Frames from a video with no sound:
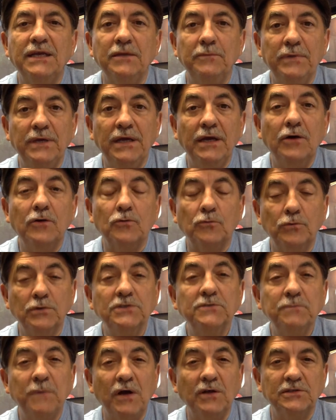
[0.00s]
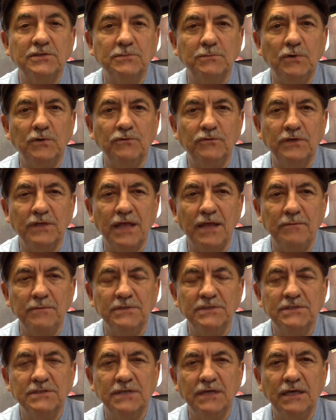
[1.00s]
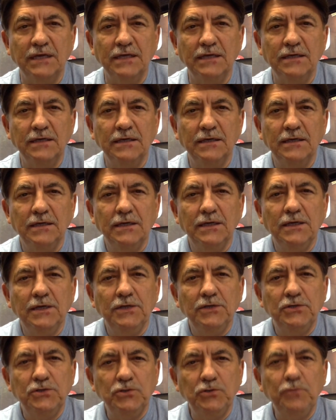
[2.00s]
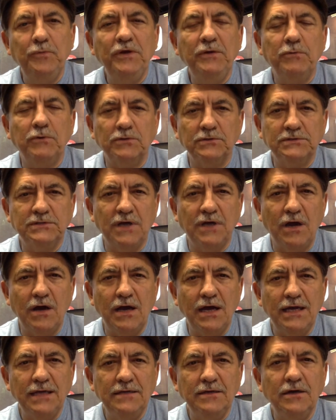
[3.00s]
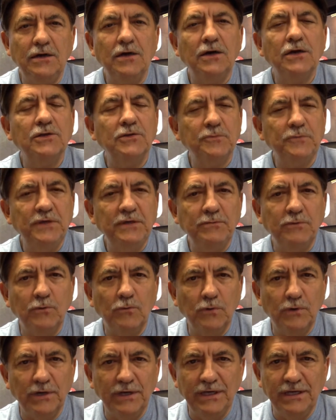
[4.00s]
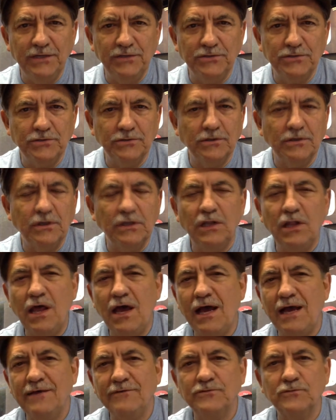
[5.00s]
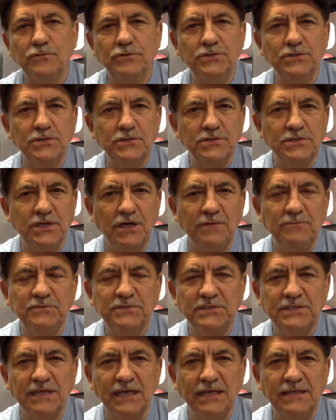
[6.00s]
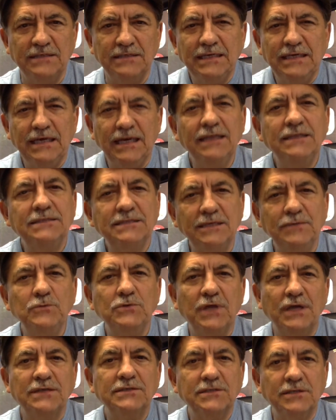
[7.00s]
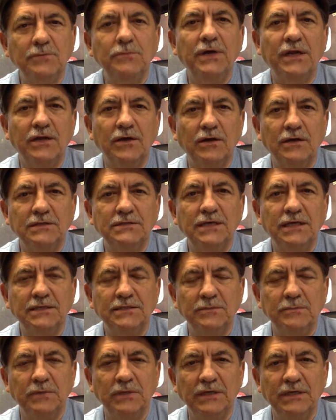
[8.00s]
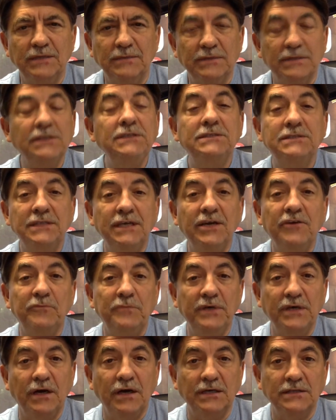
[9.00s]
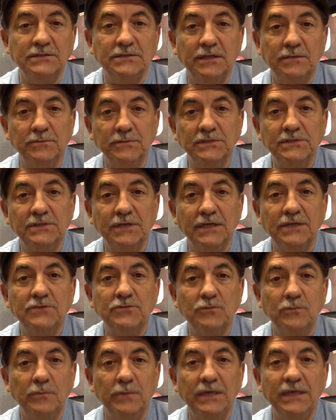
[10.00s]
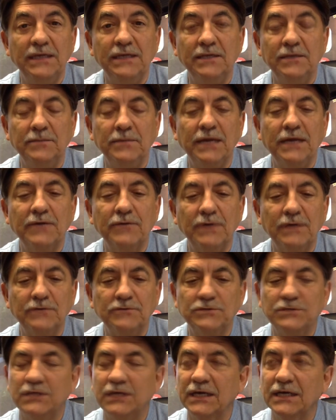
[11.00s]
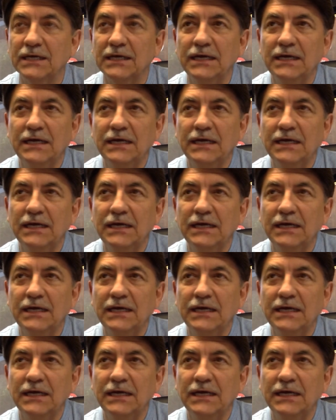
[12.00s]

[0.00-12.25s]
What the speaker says: can be held responsible for that mistake. Two people died, other people were injured, lives were just upset. And it seems like somebody ought to take the blame. At least the FBI said mistakes were made in the background check.